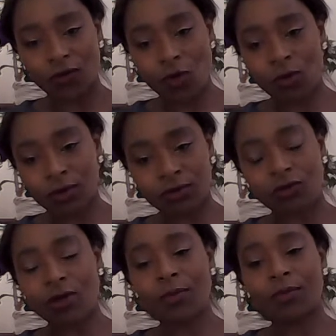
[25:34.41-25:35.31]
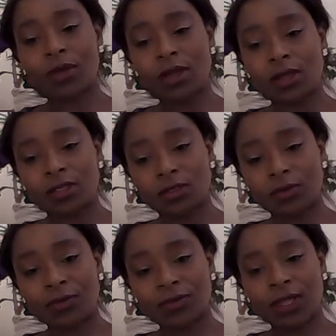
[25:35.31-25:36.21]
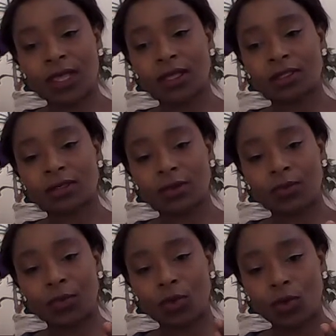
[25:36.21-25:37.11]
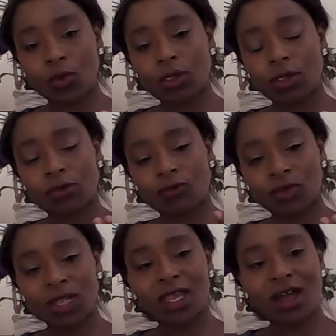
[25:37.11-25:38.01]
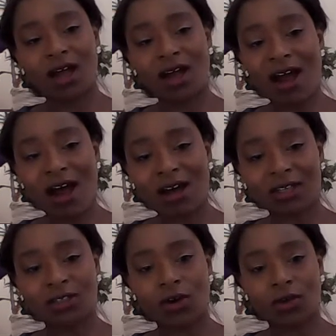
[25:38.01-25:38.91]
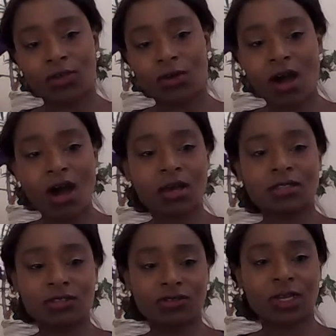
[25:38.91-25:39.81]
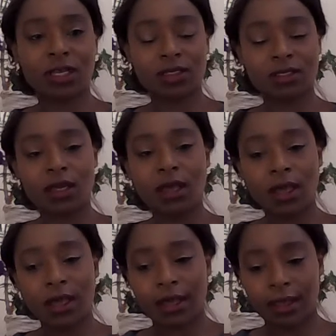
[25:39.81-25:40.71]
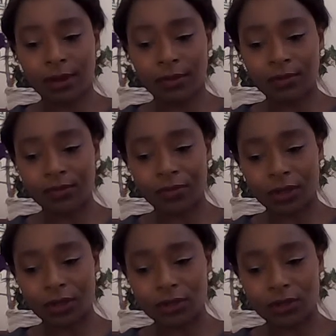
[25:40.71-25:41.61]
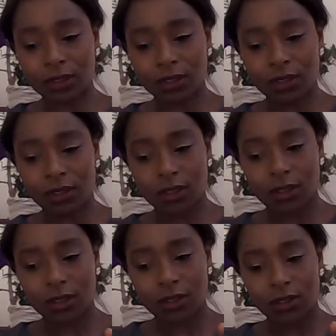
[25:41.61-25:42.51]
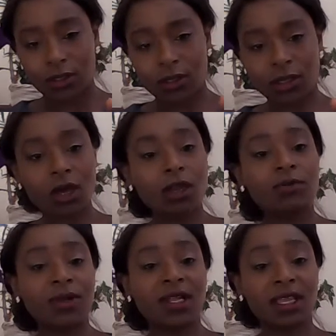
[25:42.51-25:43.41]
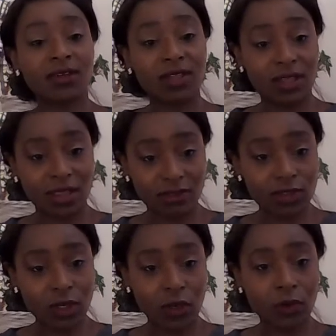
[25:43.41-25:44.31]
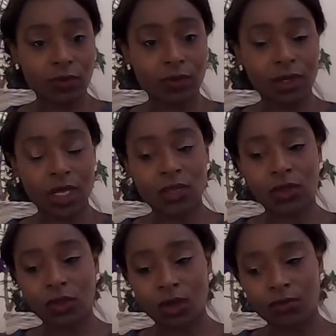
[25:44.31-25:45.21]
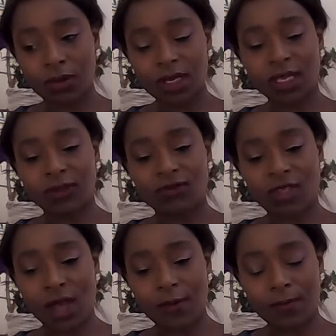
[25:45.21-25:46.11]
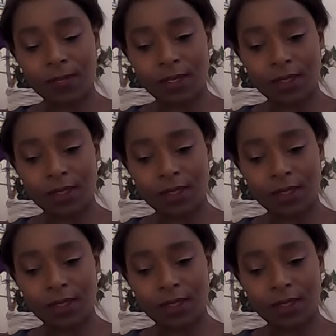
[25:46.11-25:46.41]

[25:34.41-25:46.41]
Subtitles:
forward from. Some things pull really hard on your heartstrings. But you gotta believe that there is hope, and you gotta believe that